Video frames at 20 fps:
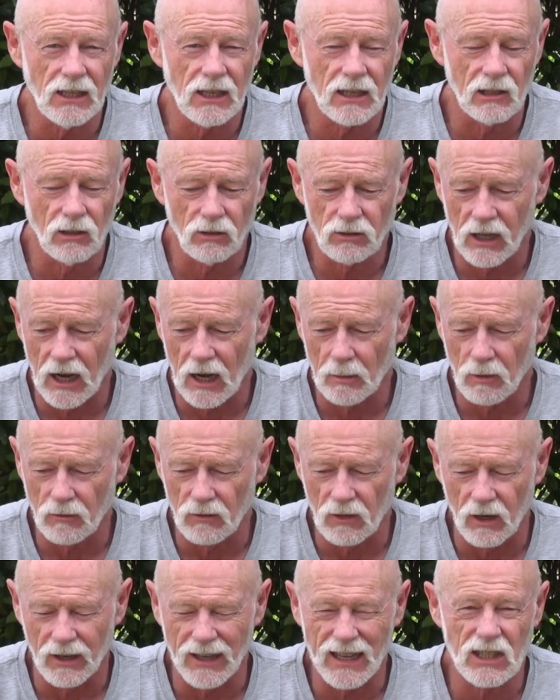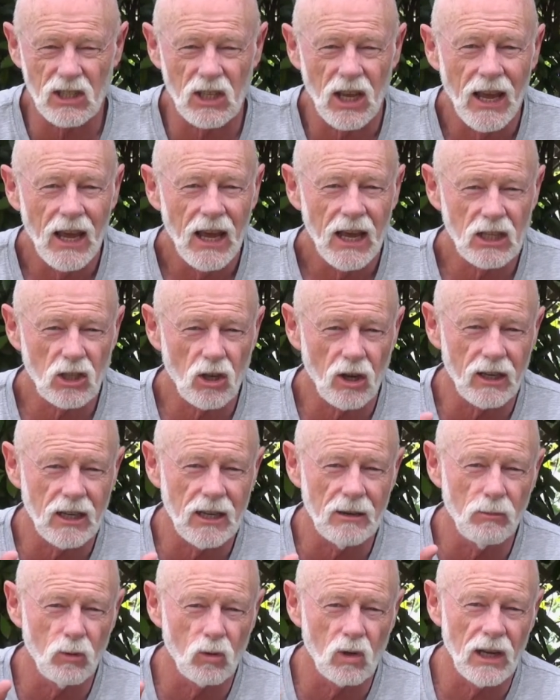You can look that up if you like. It's got a
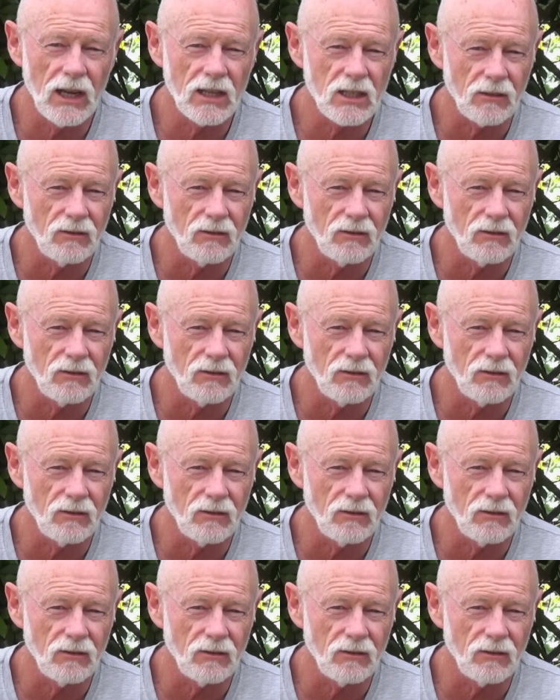gimbaled lens.